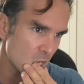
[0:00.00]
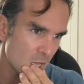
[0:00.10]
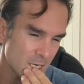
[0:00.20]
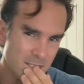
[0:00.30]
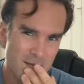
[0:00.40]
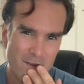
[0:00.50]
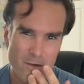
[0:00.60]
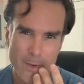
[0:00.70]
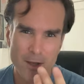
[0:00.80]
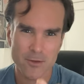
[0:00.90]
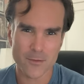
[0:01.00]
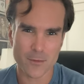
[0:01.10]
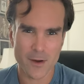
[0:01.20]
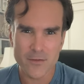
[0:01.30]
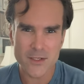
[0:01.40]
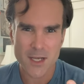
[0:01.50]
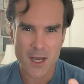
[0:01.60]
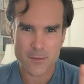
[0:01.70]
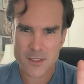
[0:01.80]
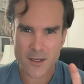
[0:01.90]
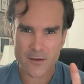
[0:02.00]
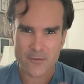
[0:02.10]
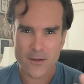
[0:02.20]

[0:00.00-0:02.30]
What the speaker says: and it's not even about the muffin top stuff,